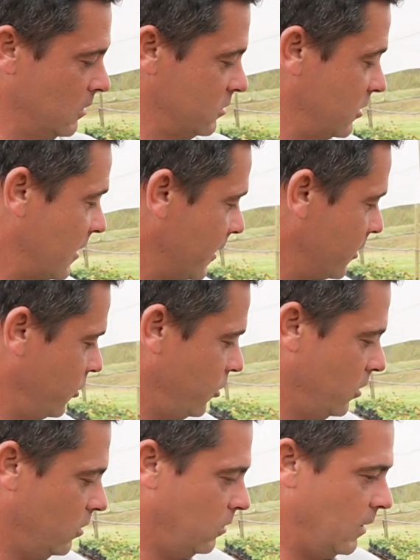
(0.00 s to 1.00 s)
So they
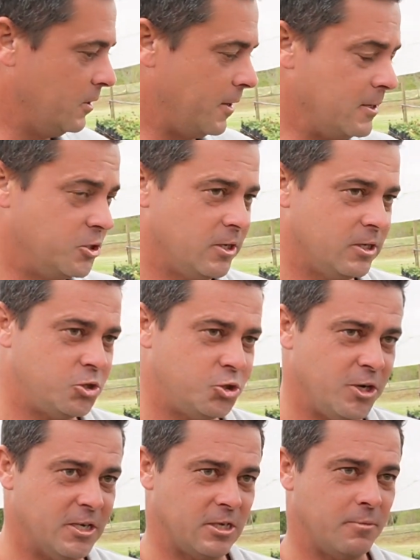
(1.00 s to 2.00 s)
grew indigenous
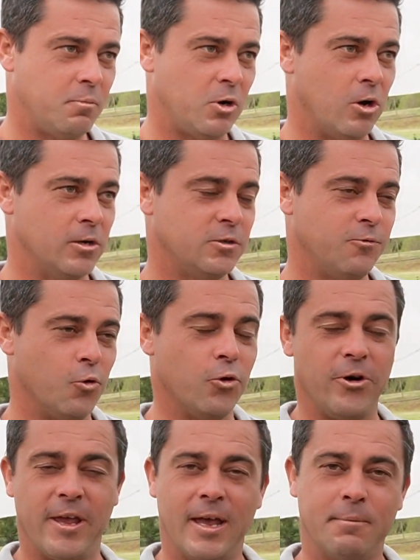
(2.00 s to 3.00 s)
trees and plants for
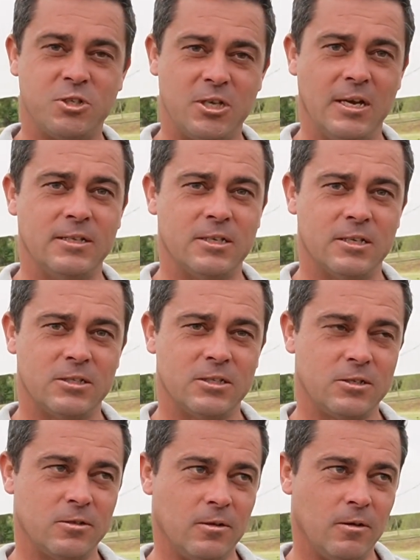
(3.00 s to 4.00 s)
rehab
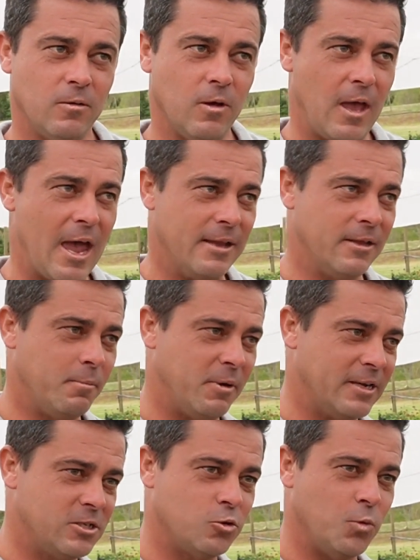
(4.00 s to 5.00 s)
centers and the
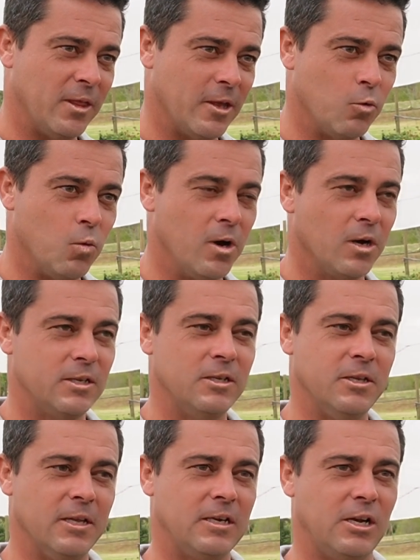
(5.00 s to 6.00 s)
places where they worked and
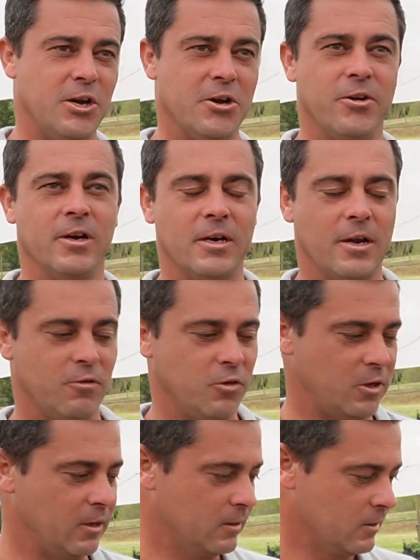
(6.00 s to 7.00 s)
did clearing and
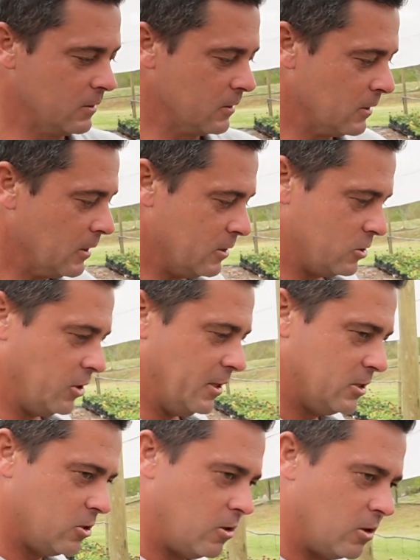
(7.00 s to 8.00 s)
everything. So
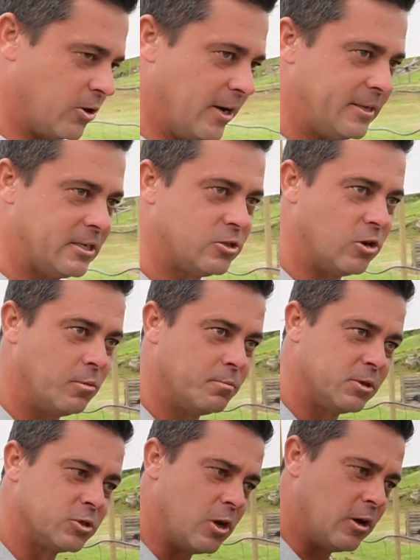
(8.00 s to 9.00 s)
these are great
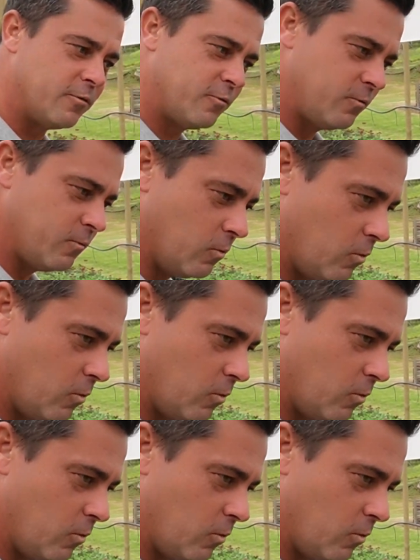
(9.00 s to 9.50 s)
examples of